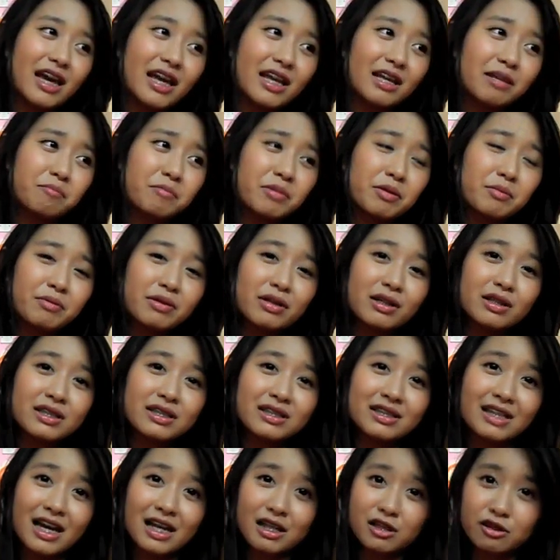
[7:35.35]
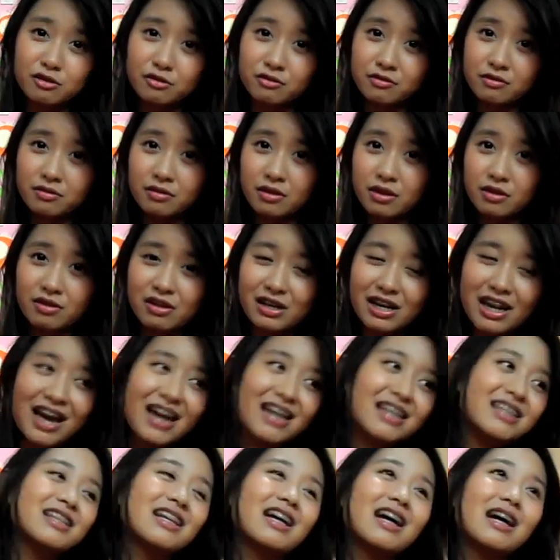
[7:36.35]
and people start to
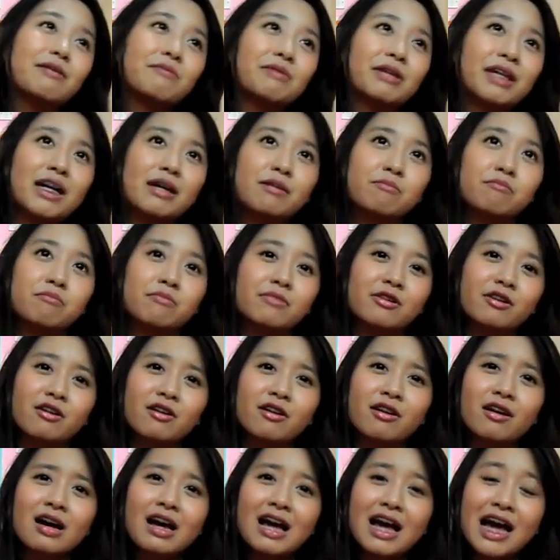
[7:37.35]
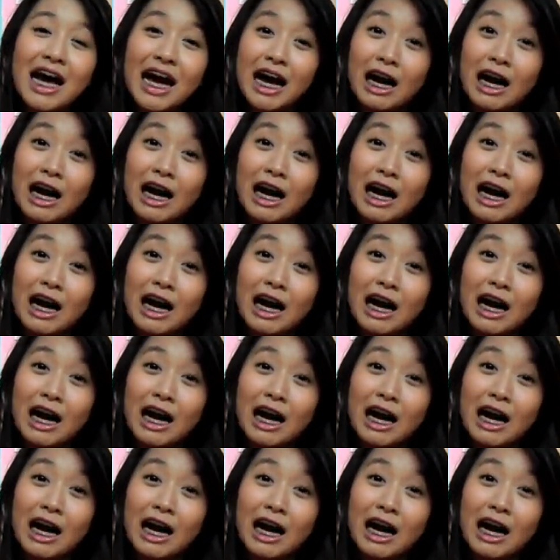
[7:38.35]
realize that I become more